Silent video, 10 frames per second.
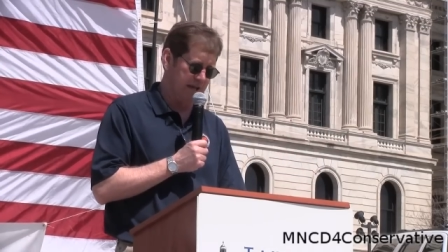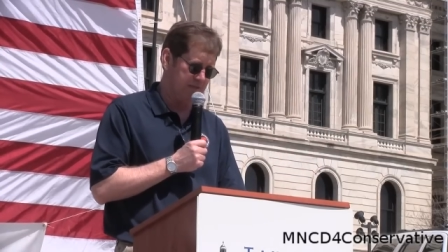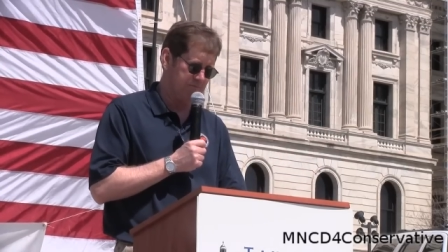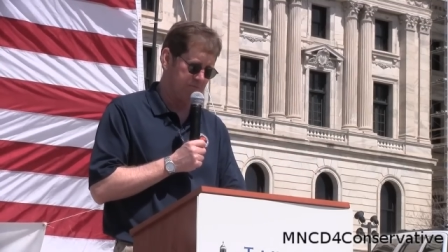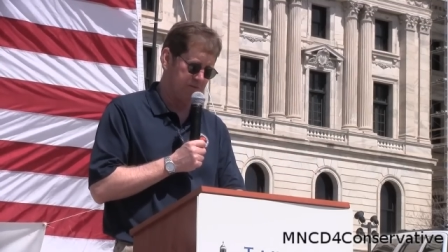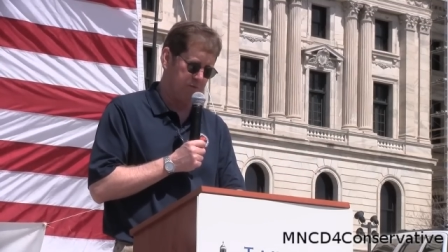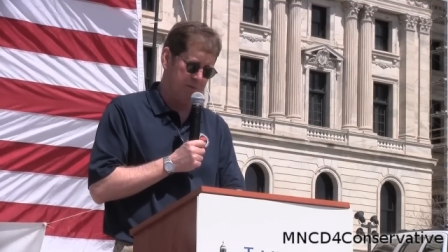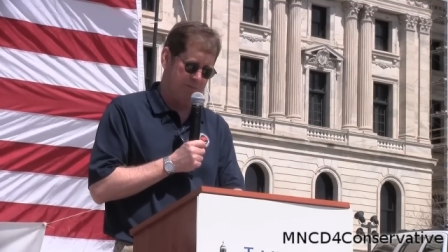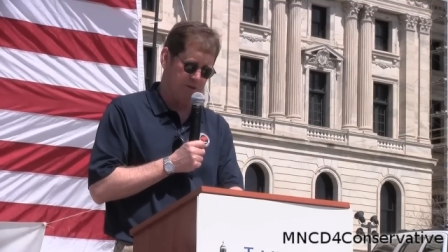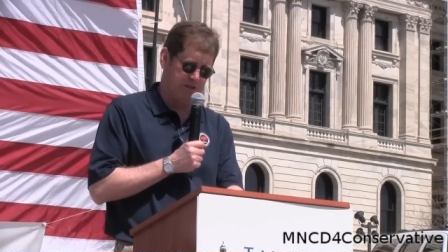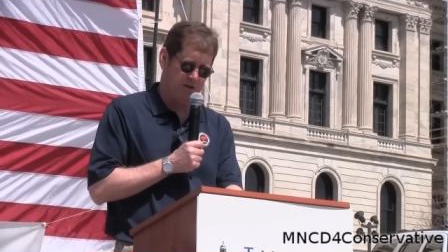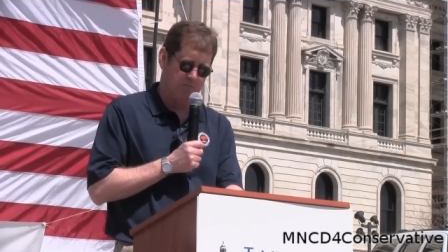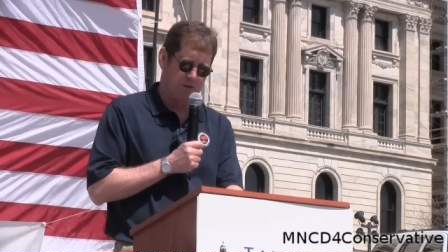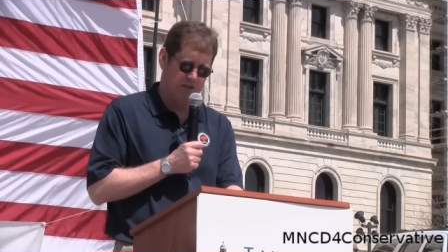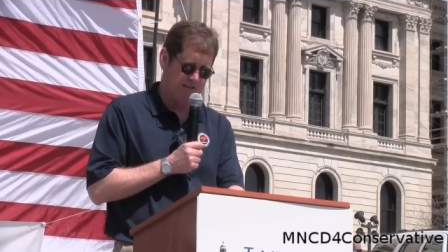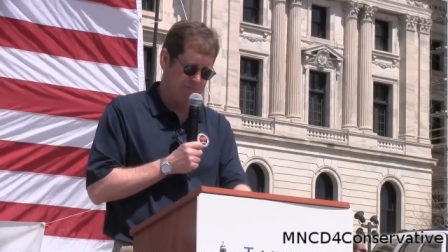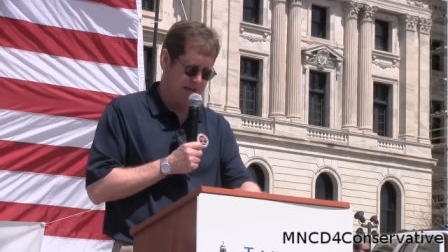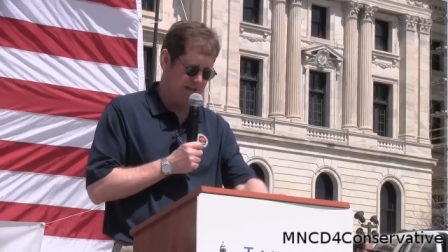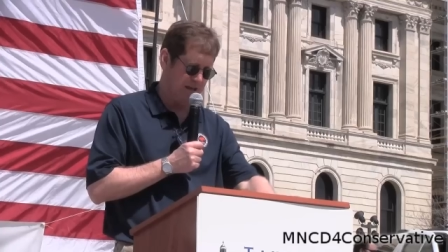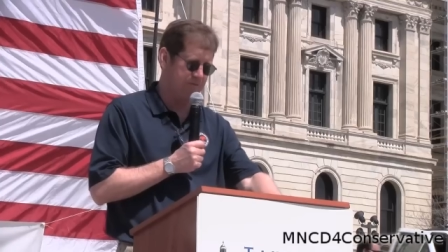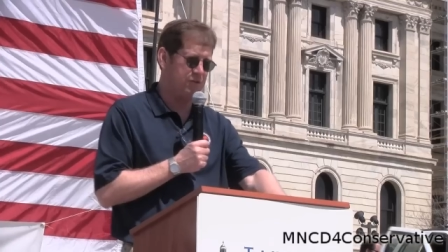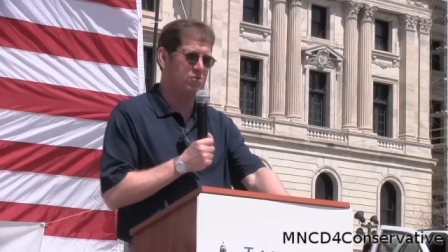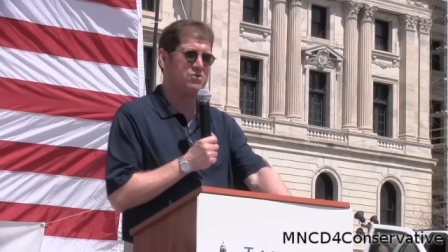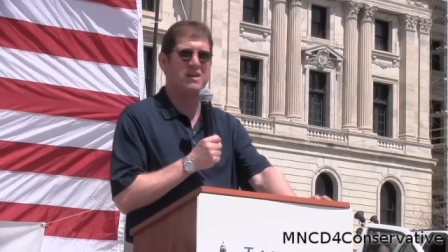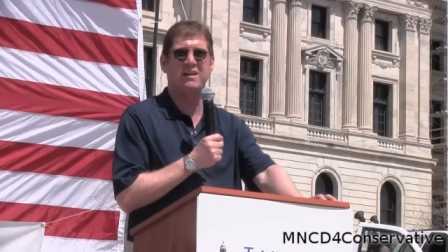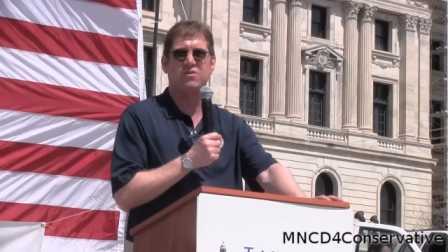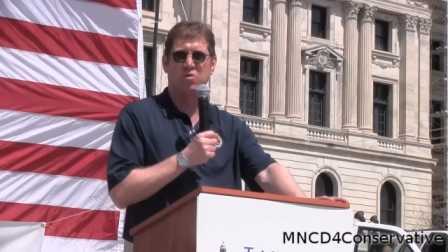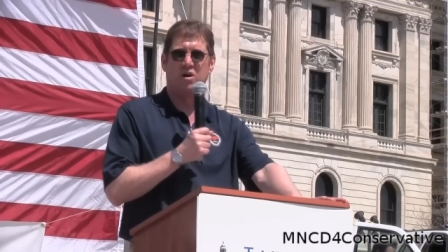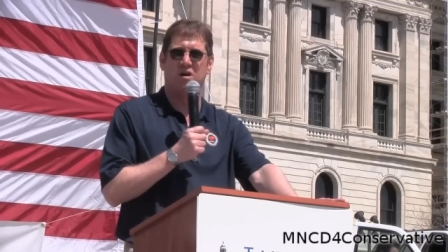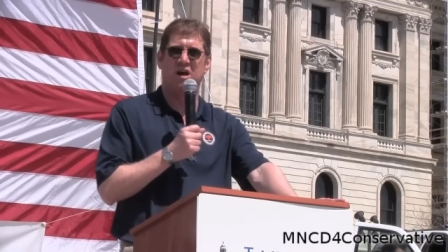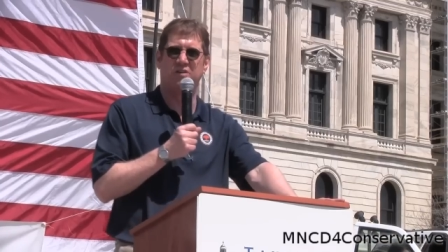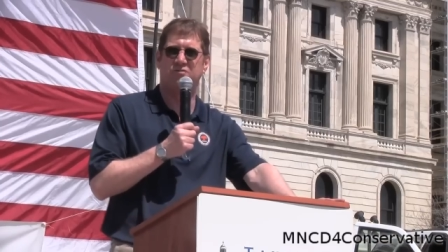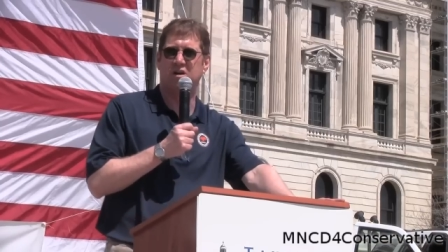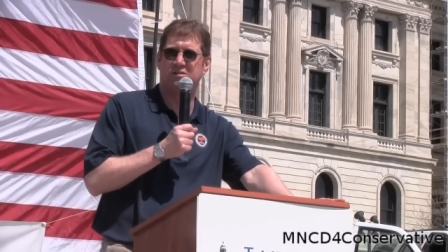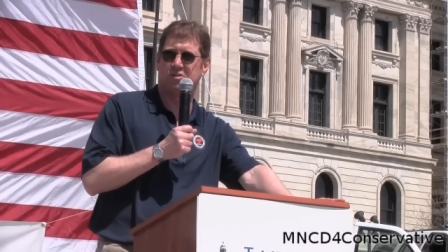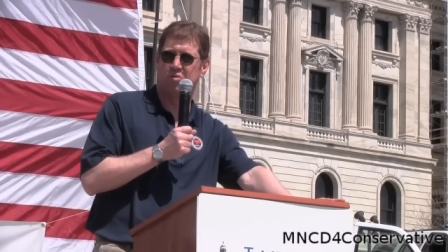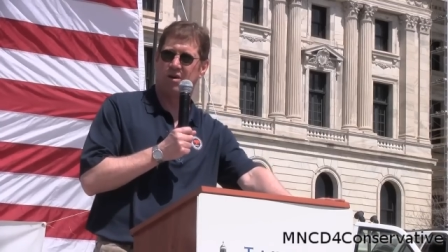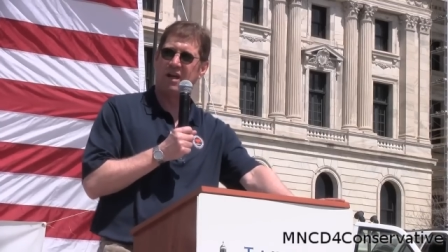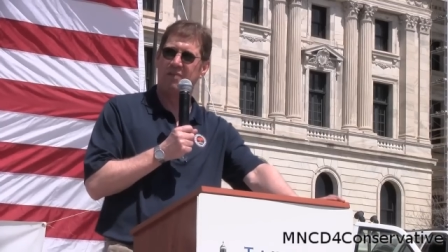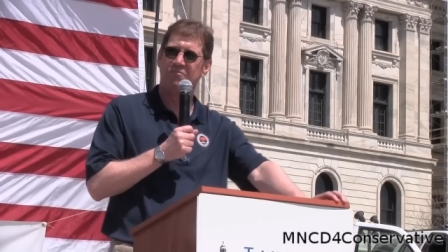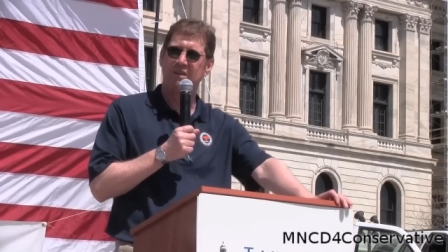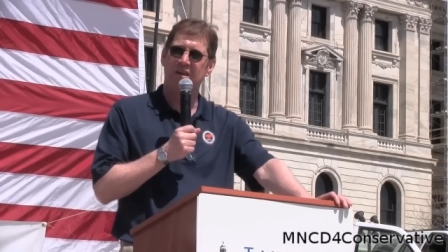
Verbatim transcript: And for people that don't believe me, if you think the war on drugs is working,